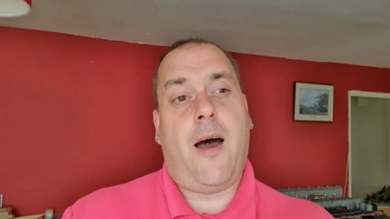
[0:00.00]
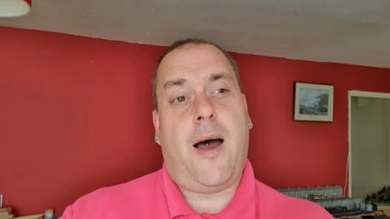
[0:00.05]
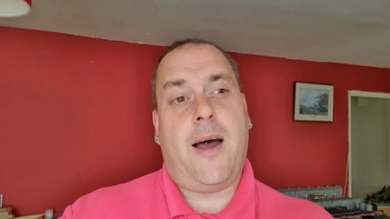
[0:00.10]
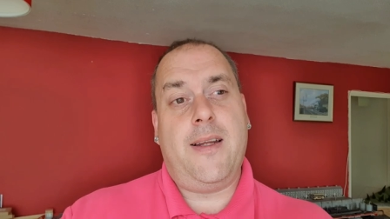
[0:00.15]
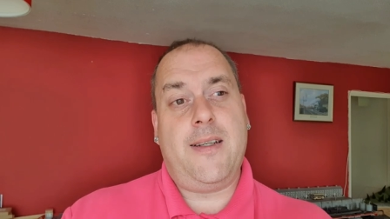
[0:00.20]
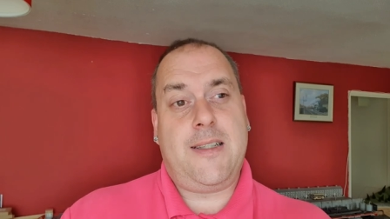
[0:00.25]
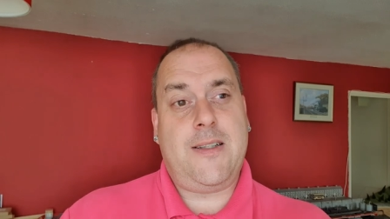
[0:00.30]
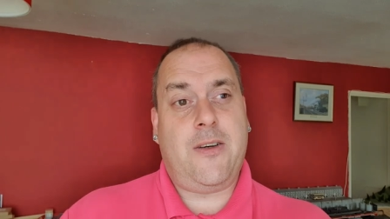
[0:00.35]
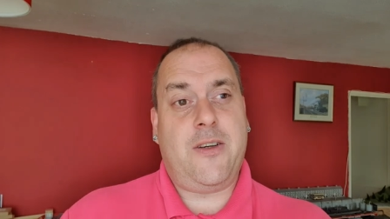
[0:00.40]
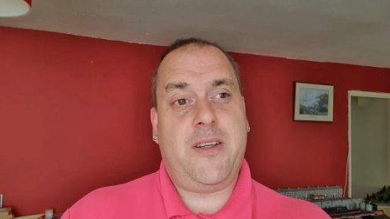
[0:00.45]

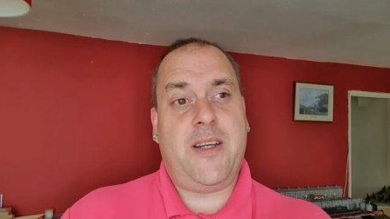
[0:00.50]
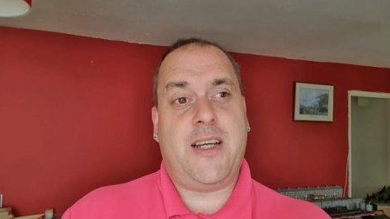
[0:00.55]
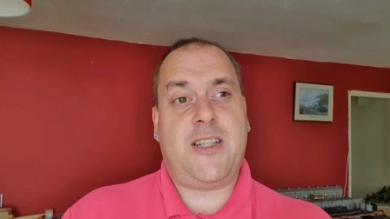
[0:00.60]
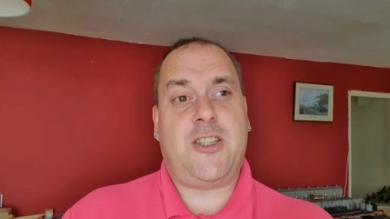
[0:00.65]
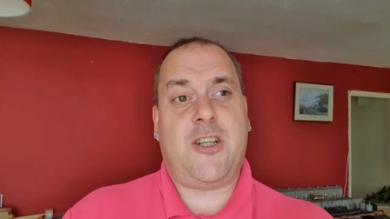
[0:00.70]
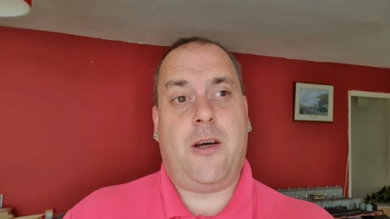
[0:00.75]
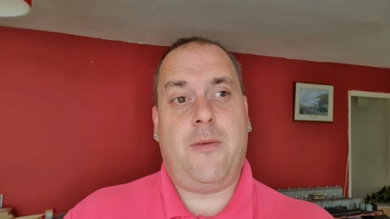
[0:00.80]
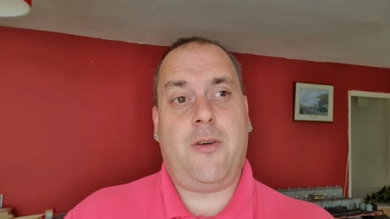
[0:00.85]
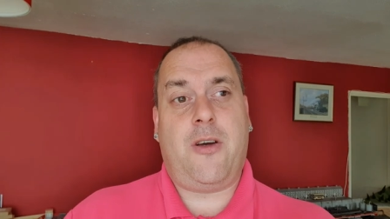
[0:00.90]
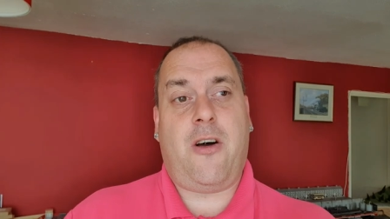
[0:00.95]
Until next
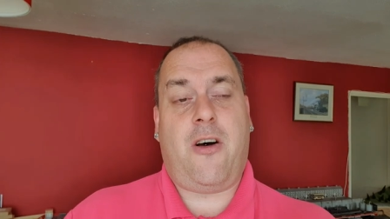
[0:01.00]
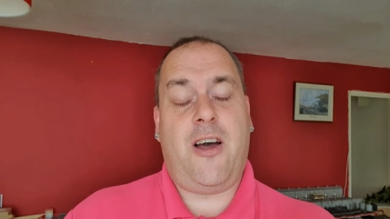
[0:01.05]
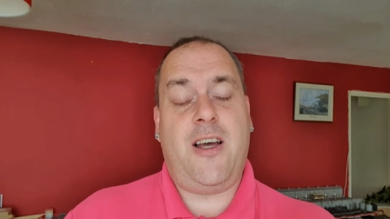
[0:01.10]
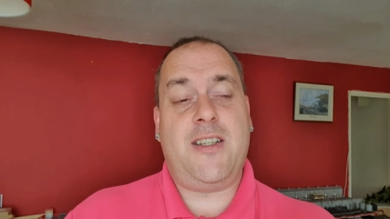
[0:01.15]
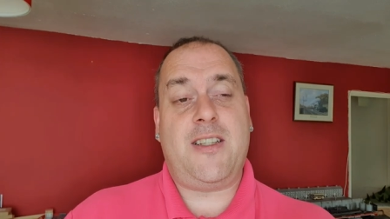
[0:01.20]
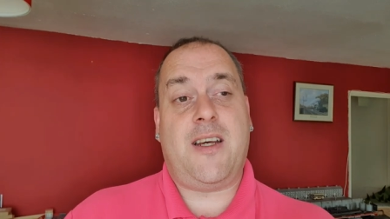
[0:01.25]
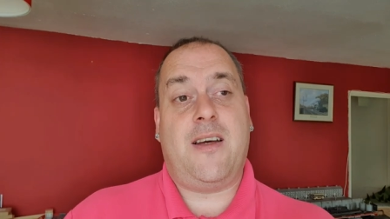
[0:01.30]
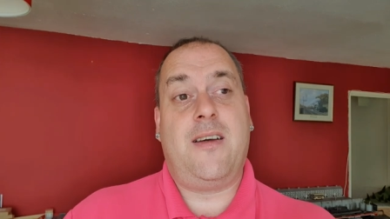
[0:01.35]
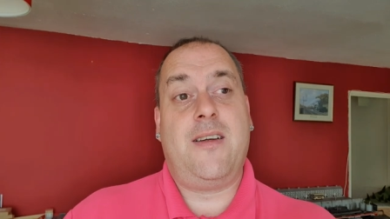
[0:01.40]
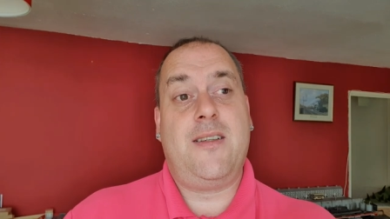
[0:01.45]
time,
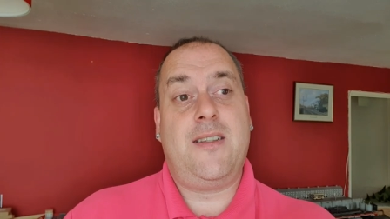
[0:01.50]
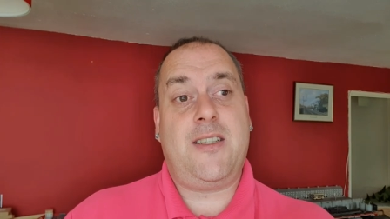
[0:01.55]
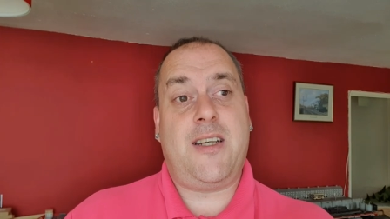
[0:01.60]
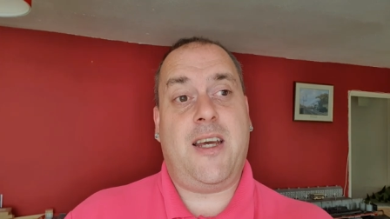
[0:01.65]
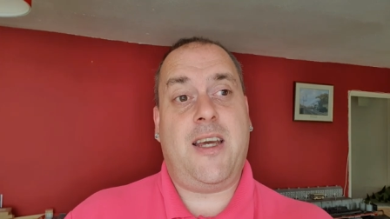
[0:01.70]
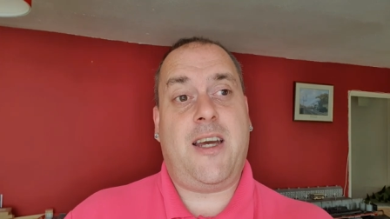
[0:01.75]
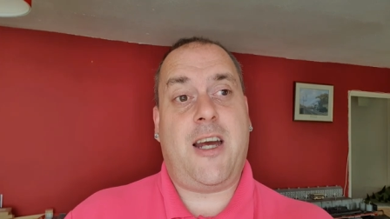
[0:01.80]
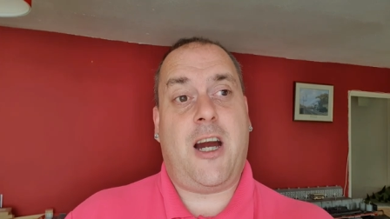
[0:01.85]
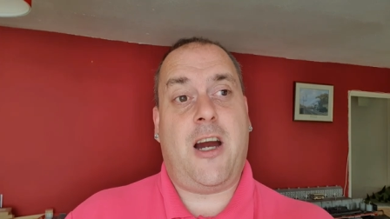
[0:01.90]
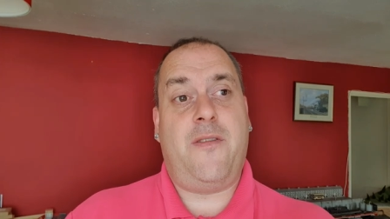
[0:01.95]
guys,
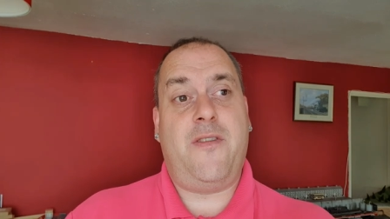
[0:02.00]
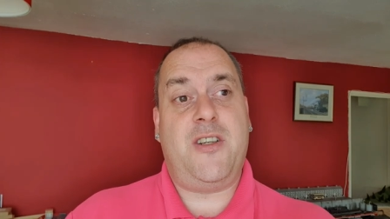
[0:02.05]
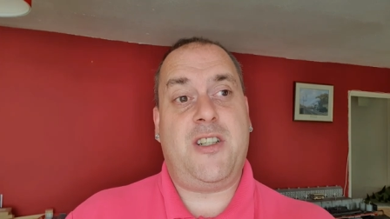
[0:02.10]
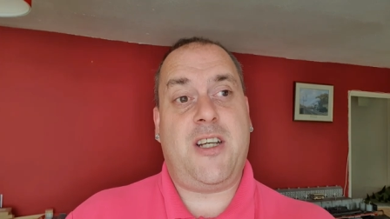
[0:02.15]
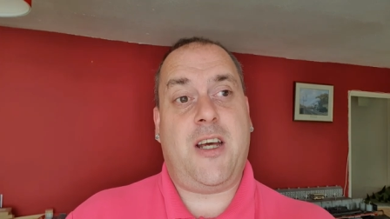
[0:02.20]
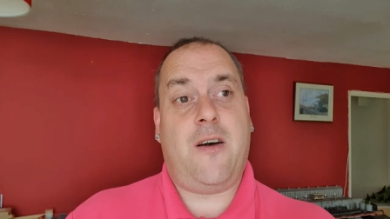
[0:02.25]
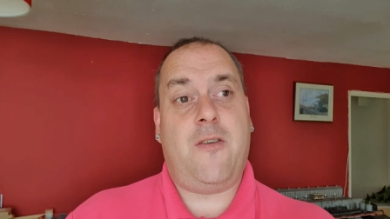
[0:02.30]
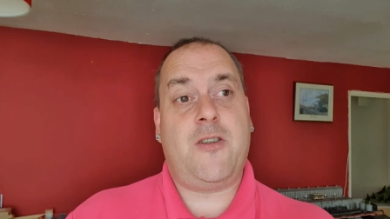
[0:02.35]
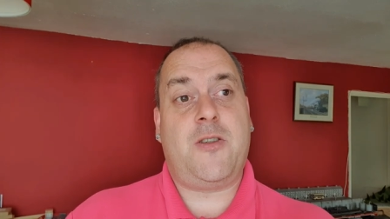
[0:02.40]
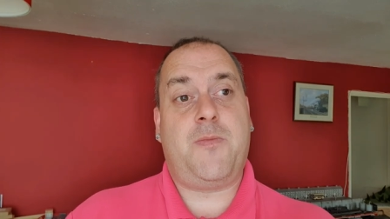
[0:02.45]
take care of
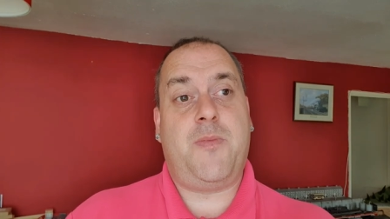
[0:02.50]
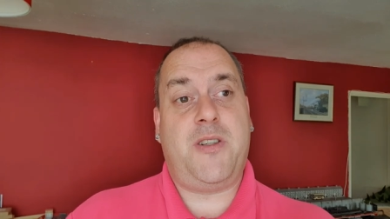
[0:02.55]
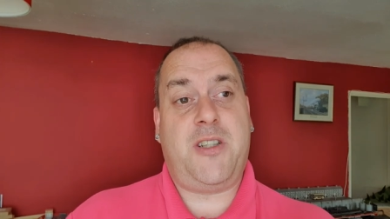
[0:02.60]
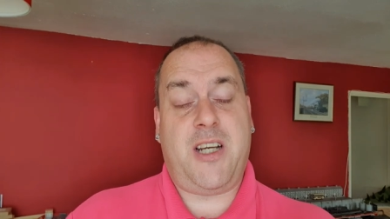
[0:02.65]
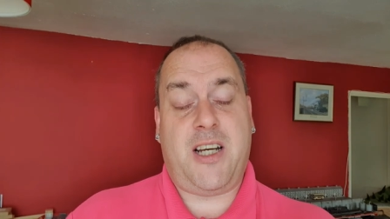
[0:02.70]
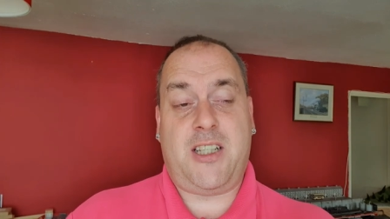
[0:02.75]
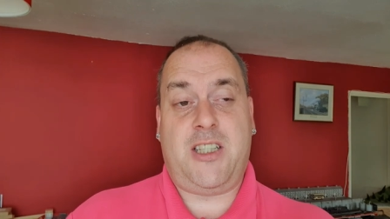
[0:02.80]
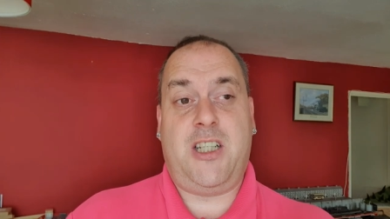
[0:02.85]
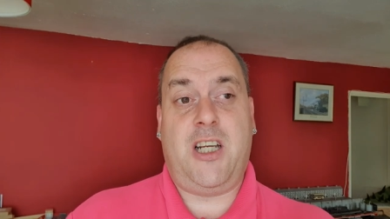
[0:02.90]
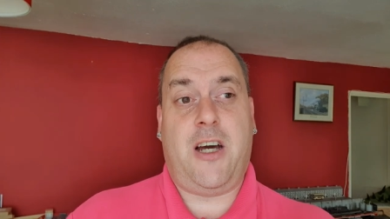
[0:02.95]
yourselves,
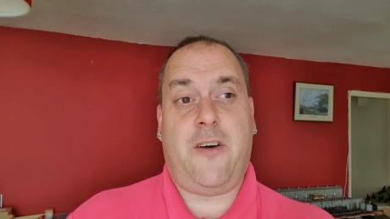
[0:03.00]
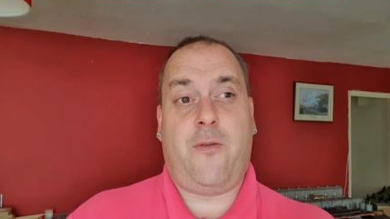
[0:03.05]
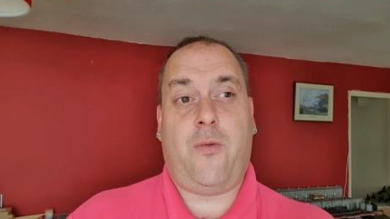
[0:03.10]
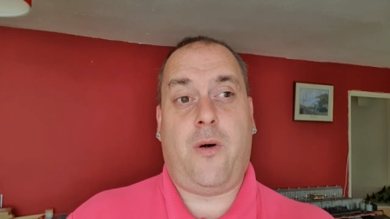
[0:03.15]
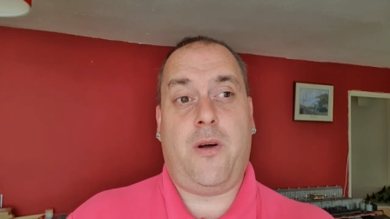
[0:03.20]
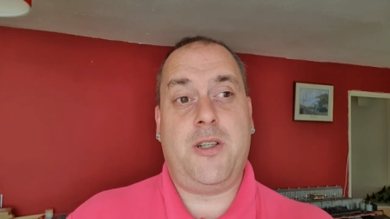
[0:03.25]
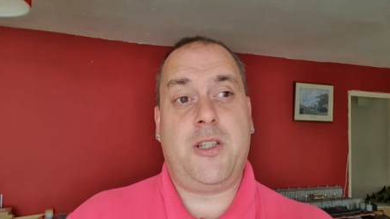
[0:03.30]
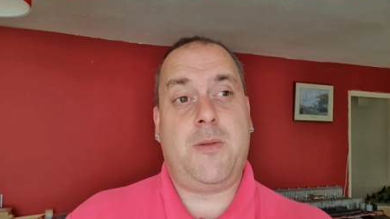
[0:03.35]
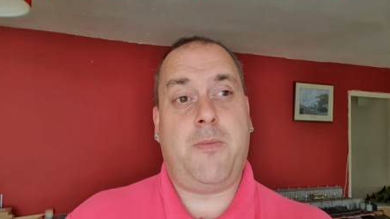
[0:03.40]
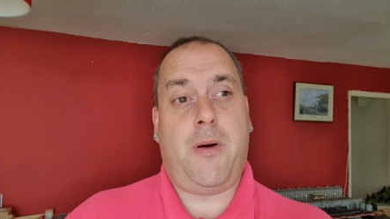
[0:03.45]
protect your loved
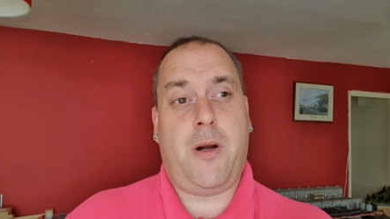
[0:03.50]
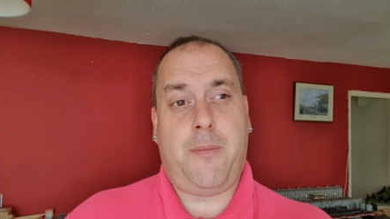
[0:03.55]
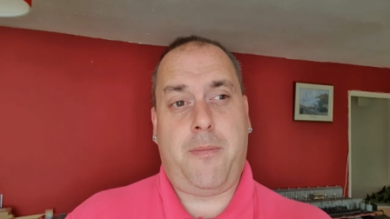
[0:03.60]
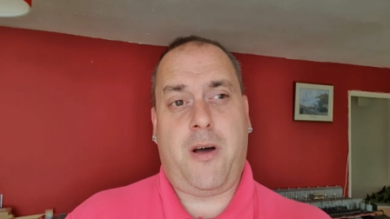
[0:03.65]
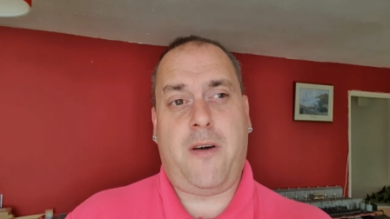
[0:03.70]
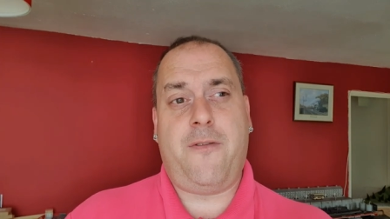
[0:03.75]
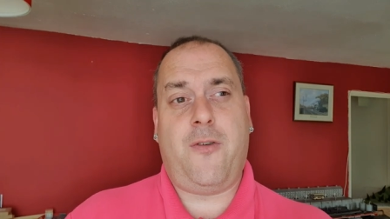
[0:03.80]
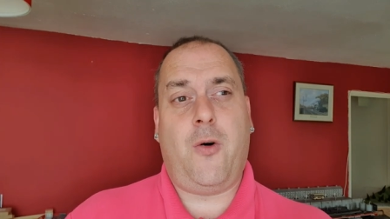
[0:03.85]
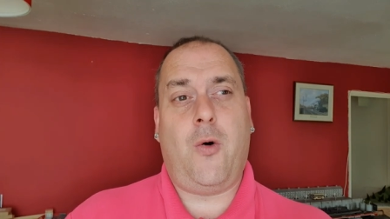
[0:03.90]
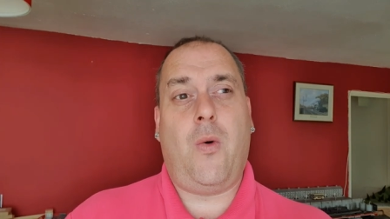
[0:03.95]
ones, but
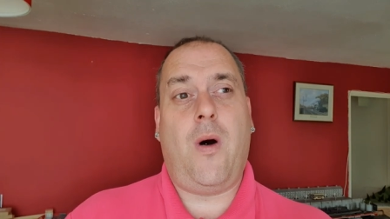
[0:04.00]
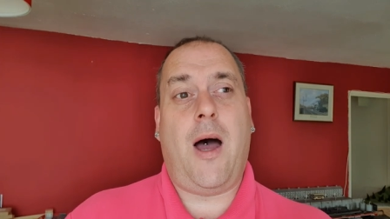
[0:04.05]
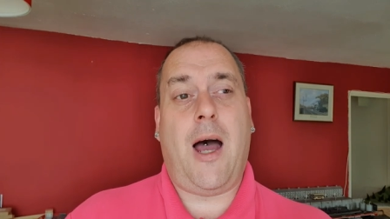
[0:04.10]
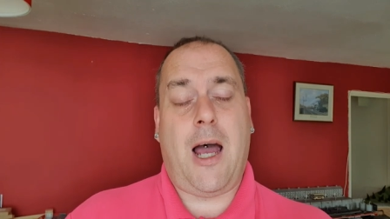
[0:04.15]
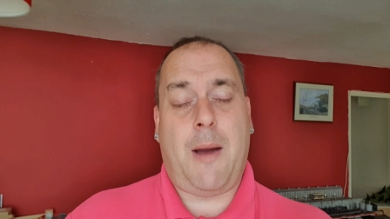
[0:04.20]
above all,